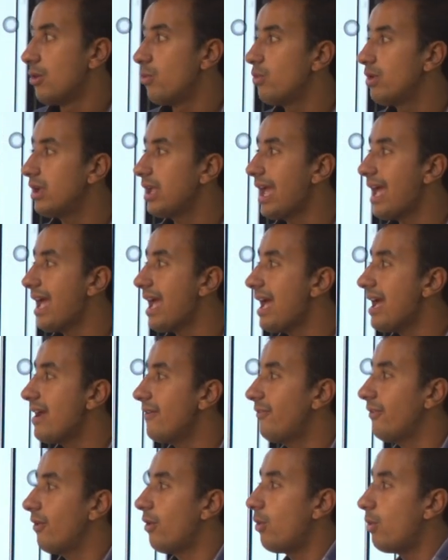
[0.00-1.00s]
We
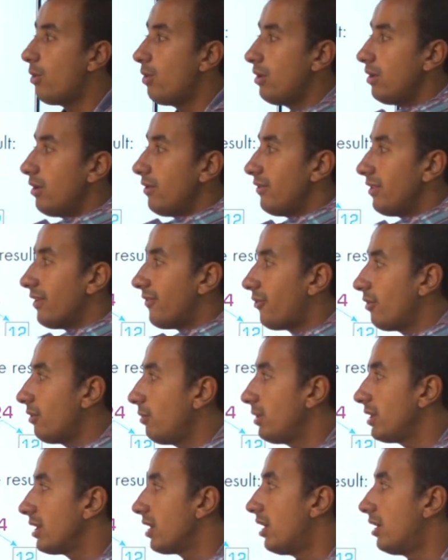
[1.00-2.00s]
have all of the
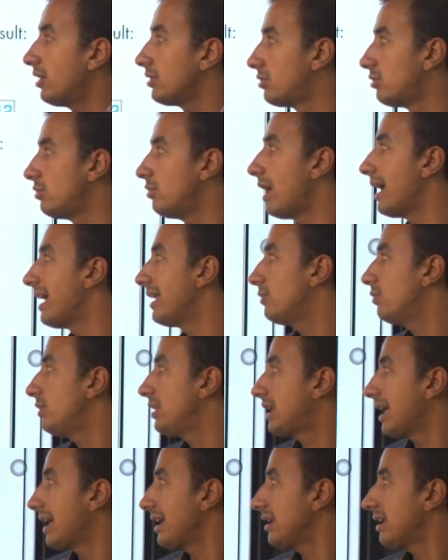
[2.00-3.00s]
following are true and we
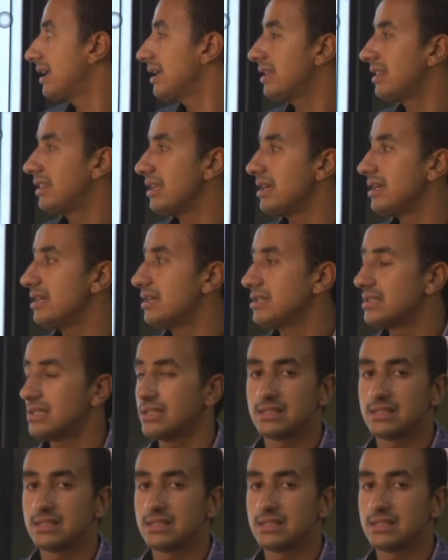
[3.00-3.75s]
can get the